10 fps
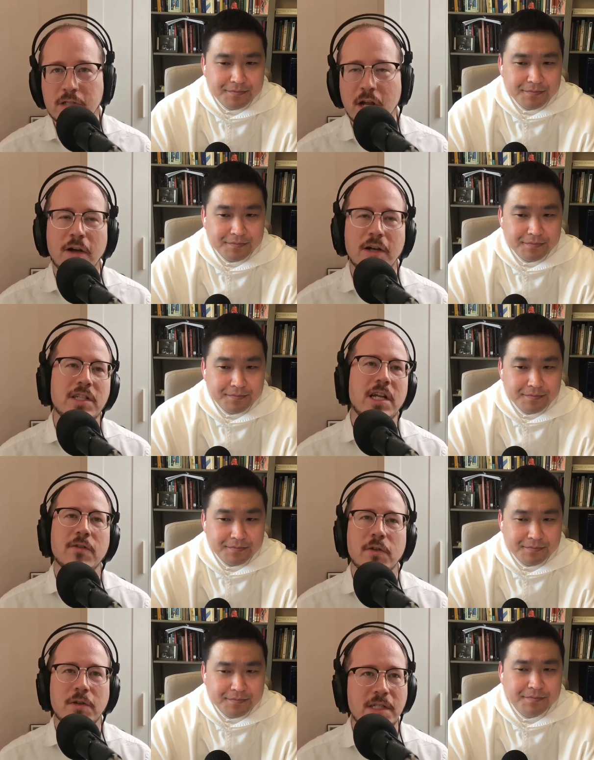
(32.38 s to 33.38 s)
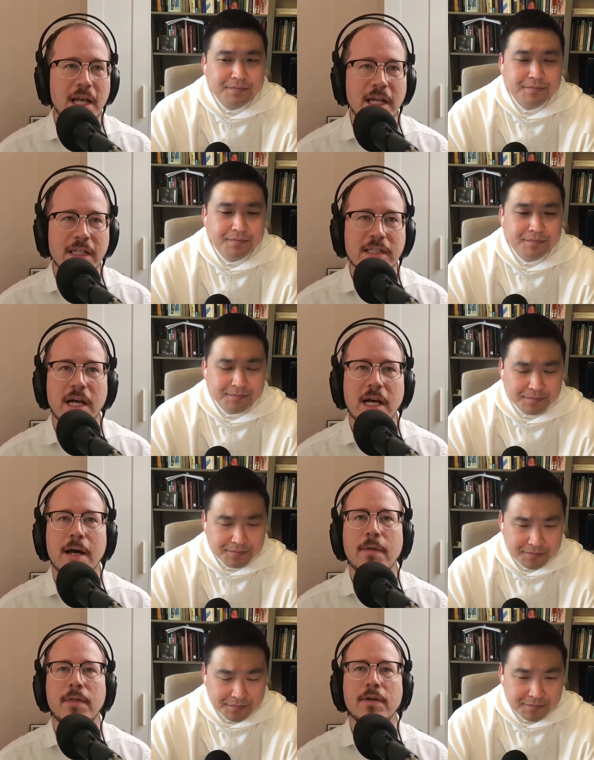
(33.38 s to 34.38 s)
Speaker 1: knowledge, any of those things
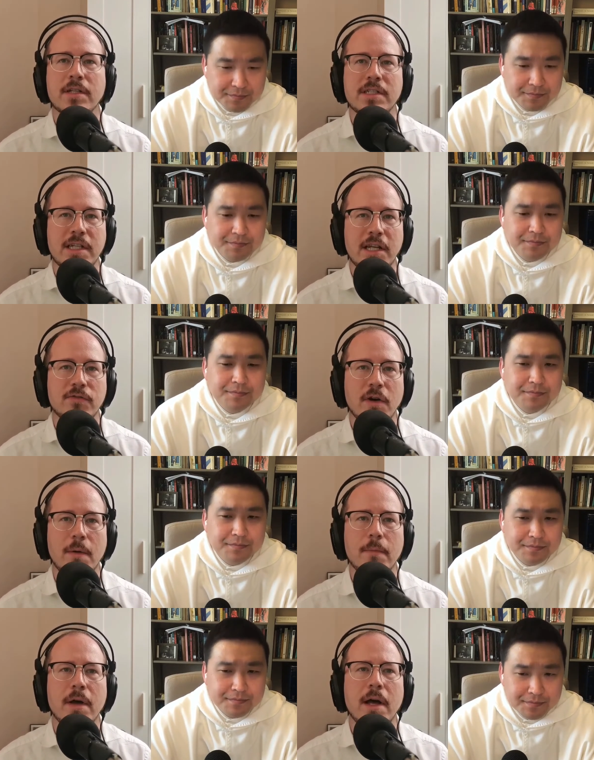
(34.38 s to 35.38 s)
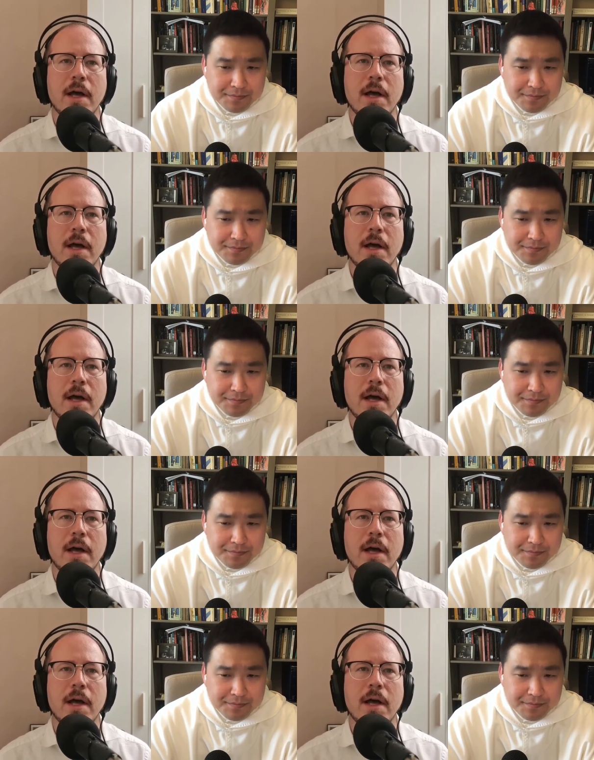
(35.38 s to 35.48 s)
that they're distinct from.